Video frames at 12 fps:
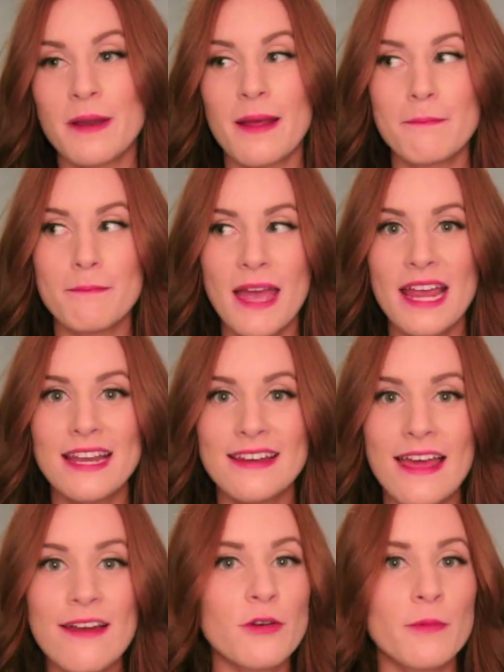but I may
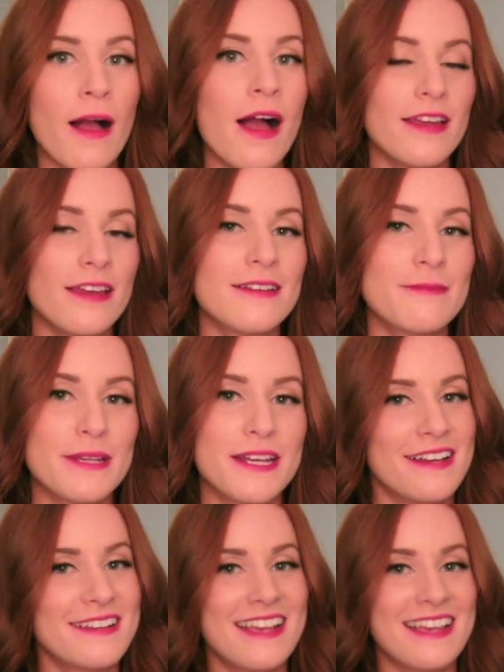never buy it because